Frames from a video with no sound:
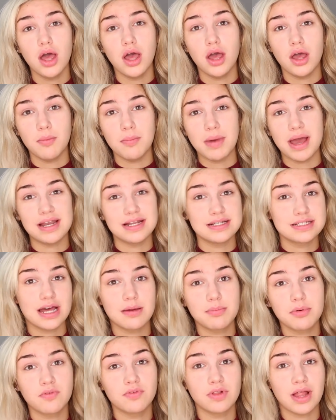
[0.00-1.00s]
any
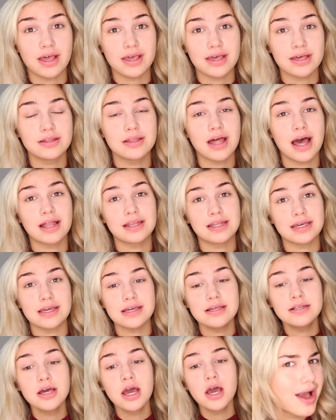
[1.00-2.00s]
type of lighting that I
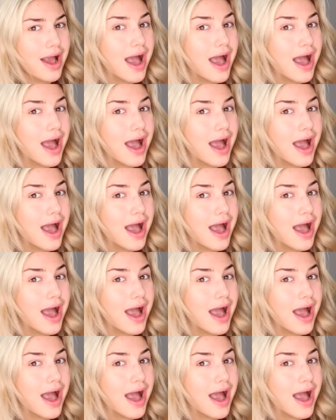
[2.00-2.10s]
need.